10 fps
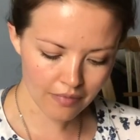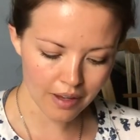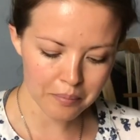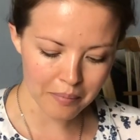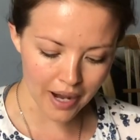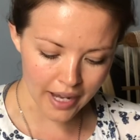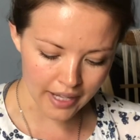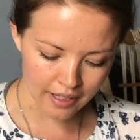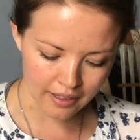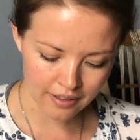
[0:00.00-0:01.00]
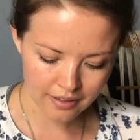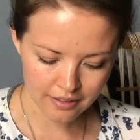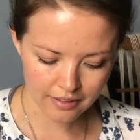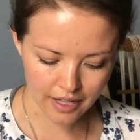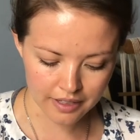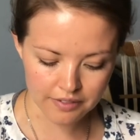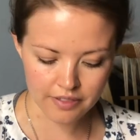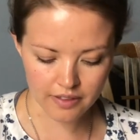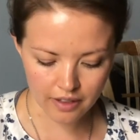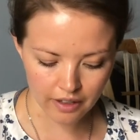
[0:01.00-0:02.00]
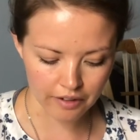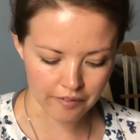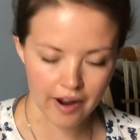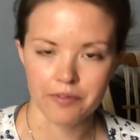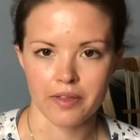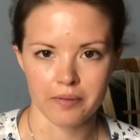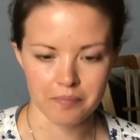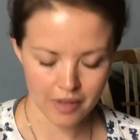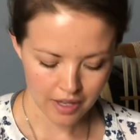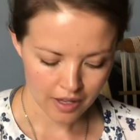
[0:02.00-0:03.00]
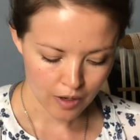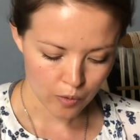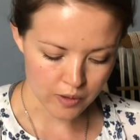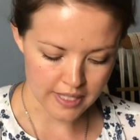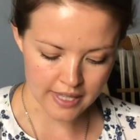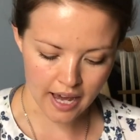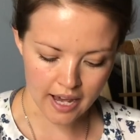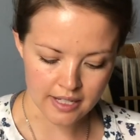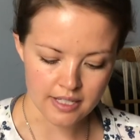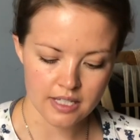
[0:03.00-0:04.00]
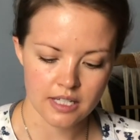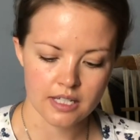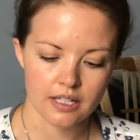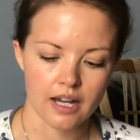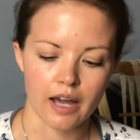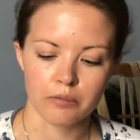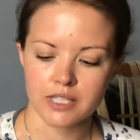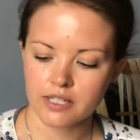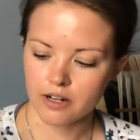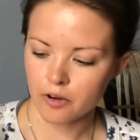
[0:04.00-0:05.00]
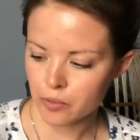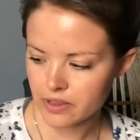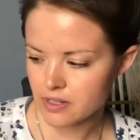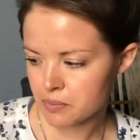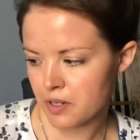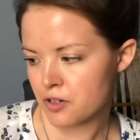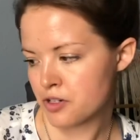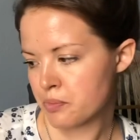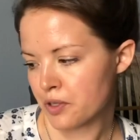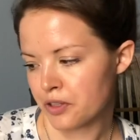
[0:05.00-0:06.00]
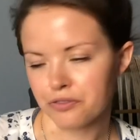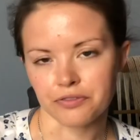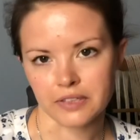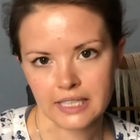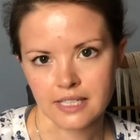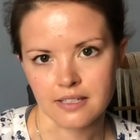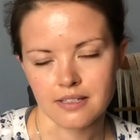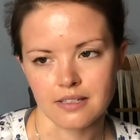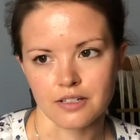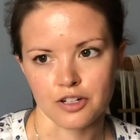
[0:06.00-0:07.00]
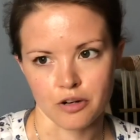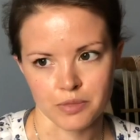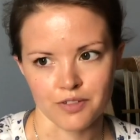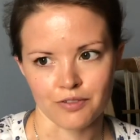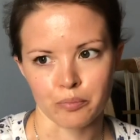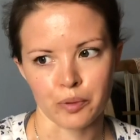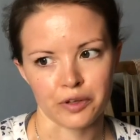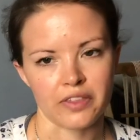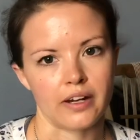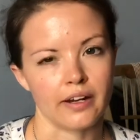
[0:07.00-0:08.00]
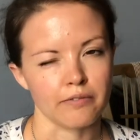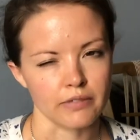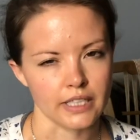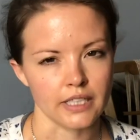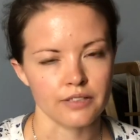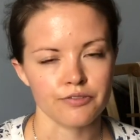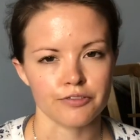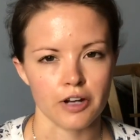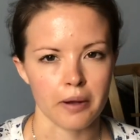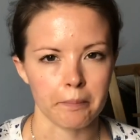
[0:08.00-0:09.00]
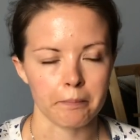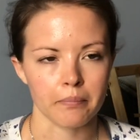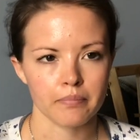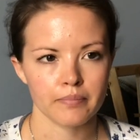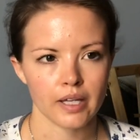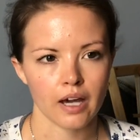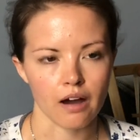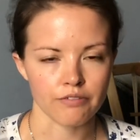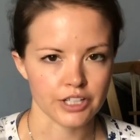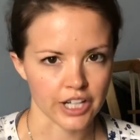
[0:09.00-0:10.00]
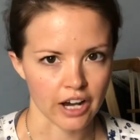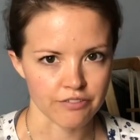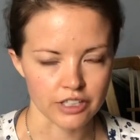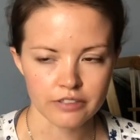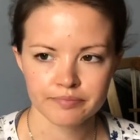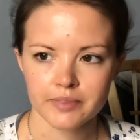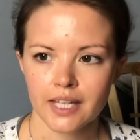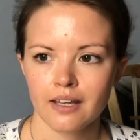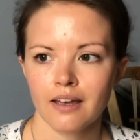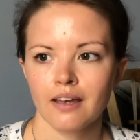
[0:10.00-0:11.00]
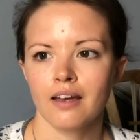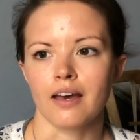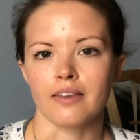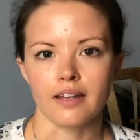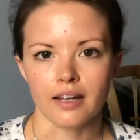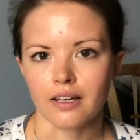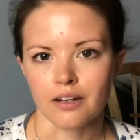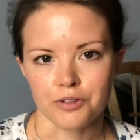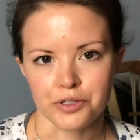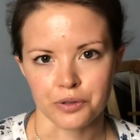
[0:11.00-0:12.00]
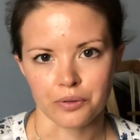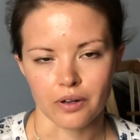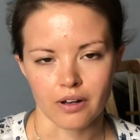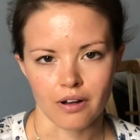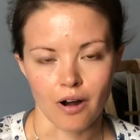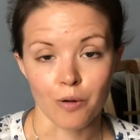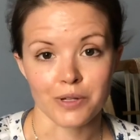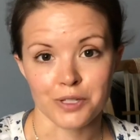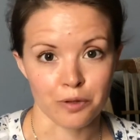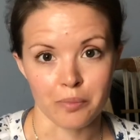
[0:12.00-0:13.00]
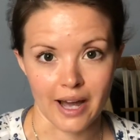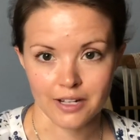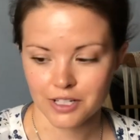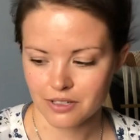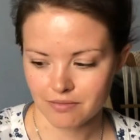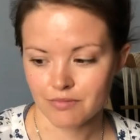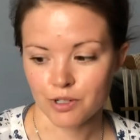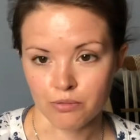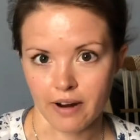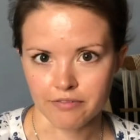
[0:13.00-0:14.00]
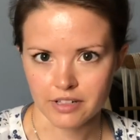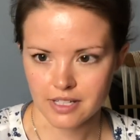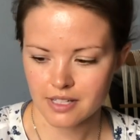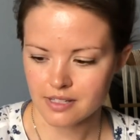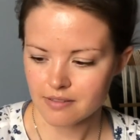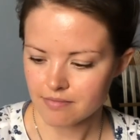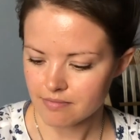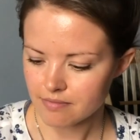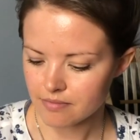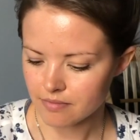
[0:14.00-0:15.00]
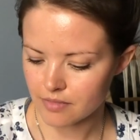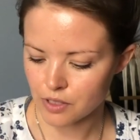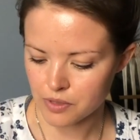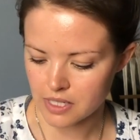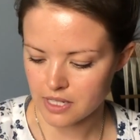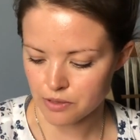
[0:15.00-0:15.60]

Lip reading: My kind of thinking around them was that I would start with the Spinner's Book of Fleece in terms of a book that I read from cover to cover, and then I can also always go back to use it as a